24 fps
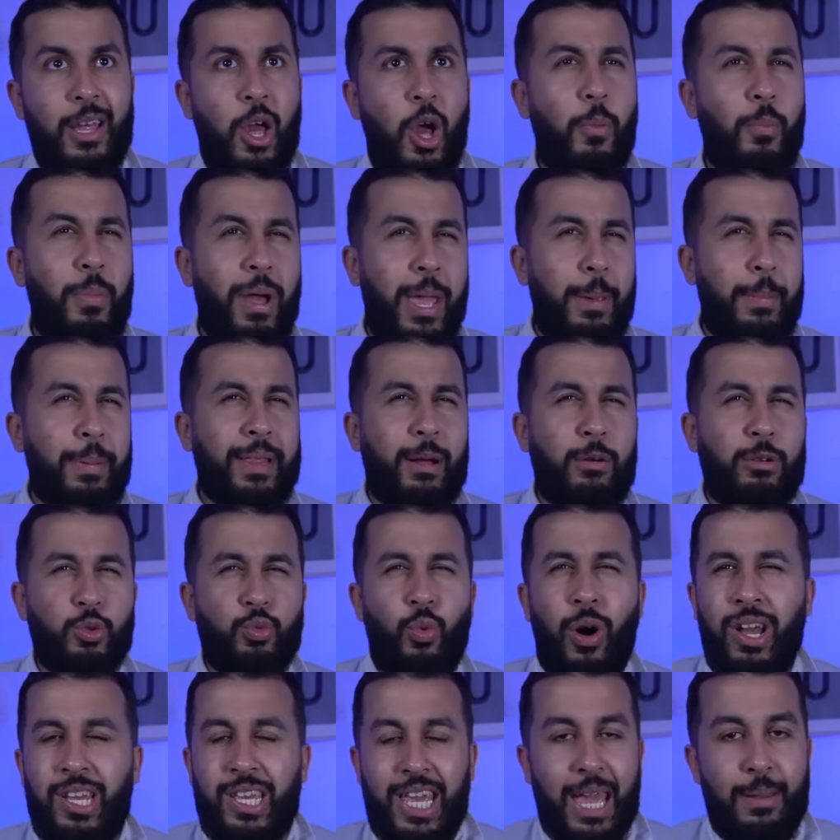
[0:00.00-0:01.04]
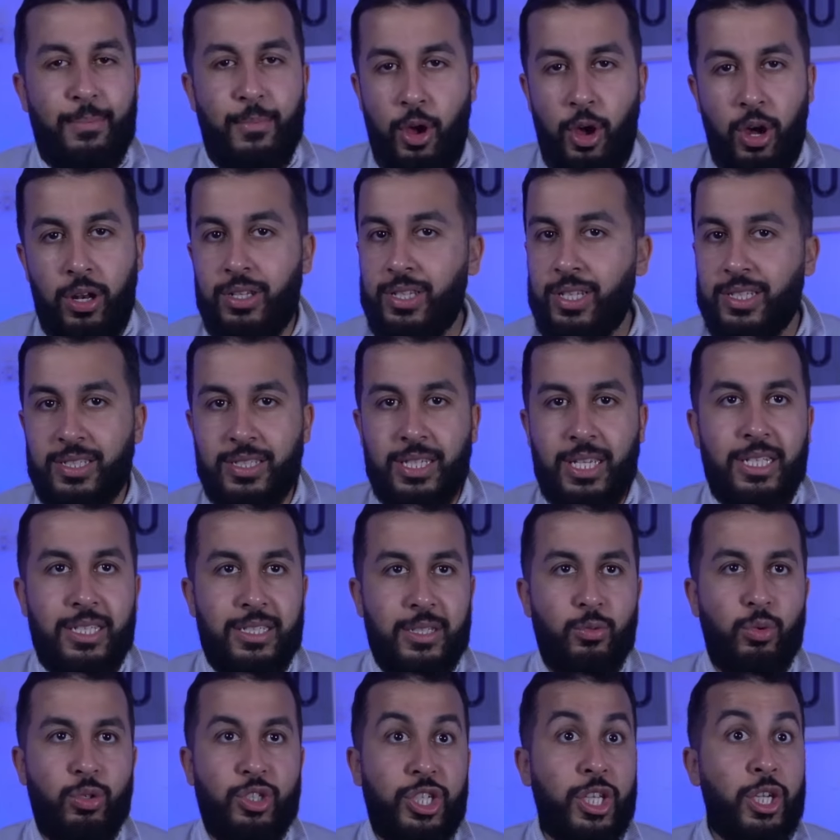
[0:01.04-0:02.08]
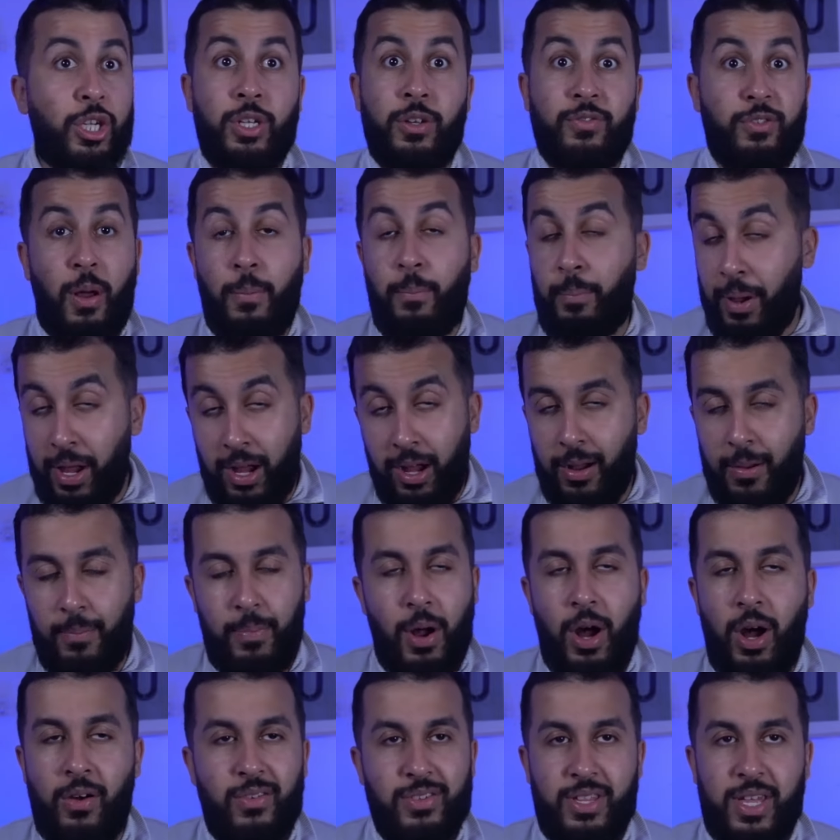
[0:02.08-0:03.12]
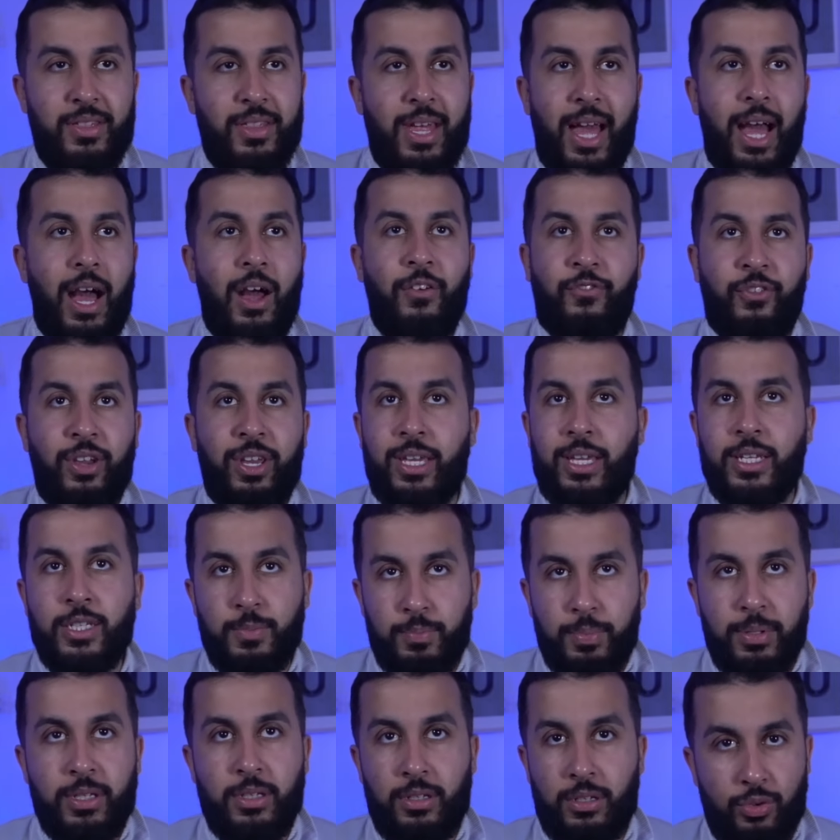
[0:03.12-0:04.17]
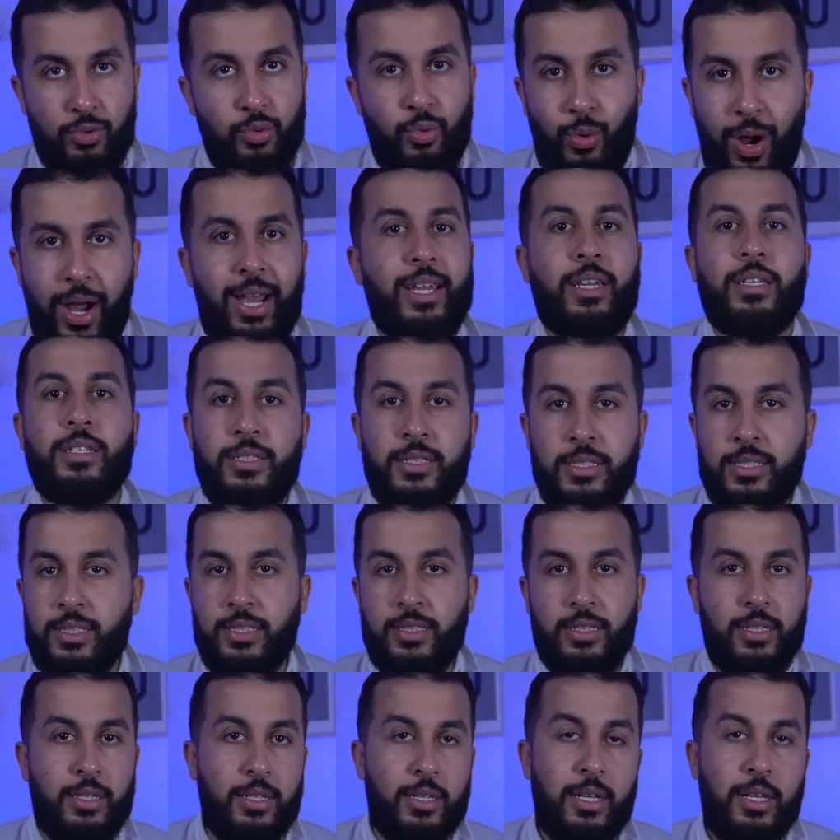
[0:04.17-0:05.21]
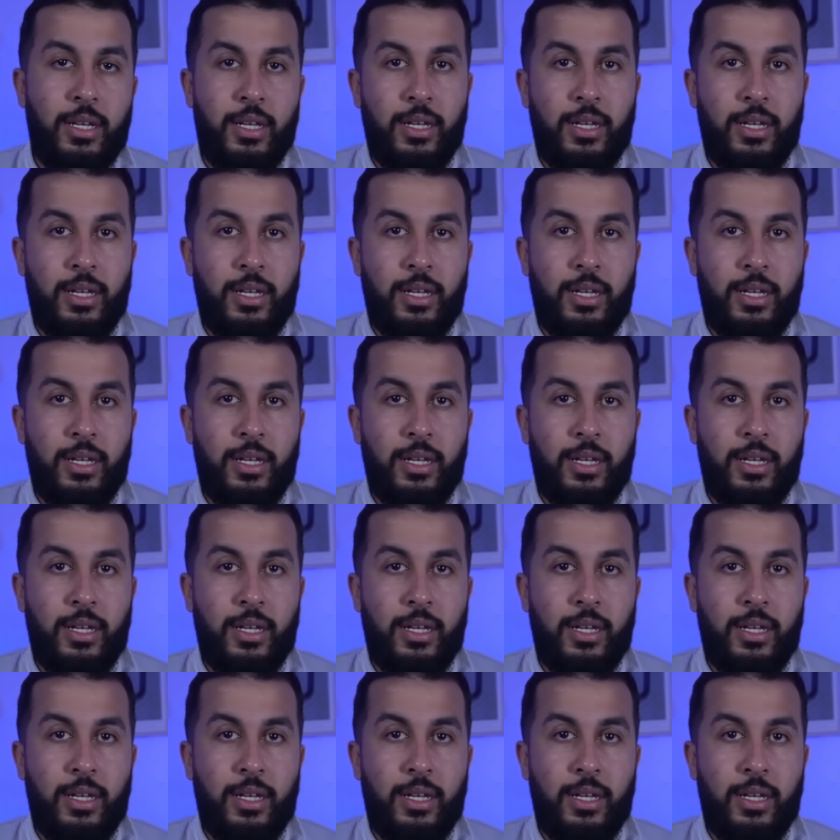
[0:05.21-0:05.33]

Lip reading: maybe there was one game earlier this season which he could have done better, but other than that, I think he's been quite consistent.